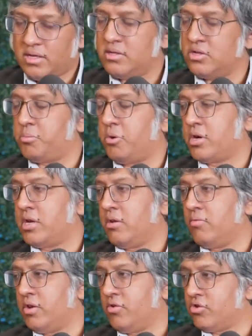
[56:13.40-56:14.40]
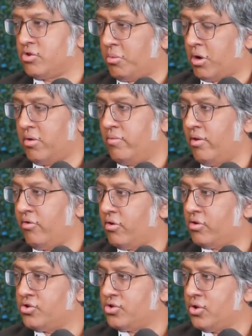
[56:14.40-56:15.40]
there's market research
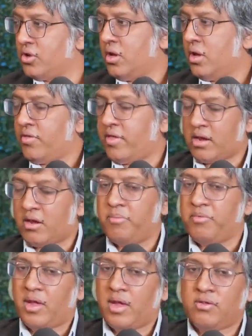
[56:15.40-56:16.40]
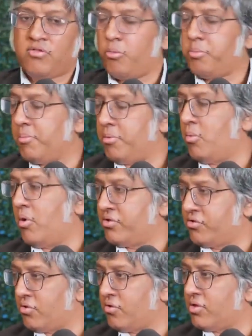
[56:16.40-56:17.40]
that comes in. So people
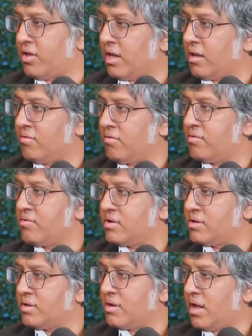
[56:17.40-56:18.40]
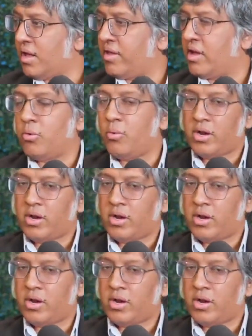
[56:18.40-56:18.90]
want certain things. And they don't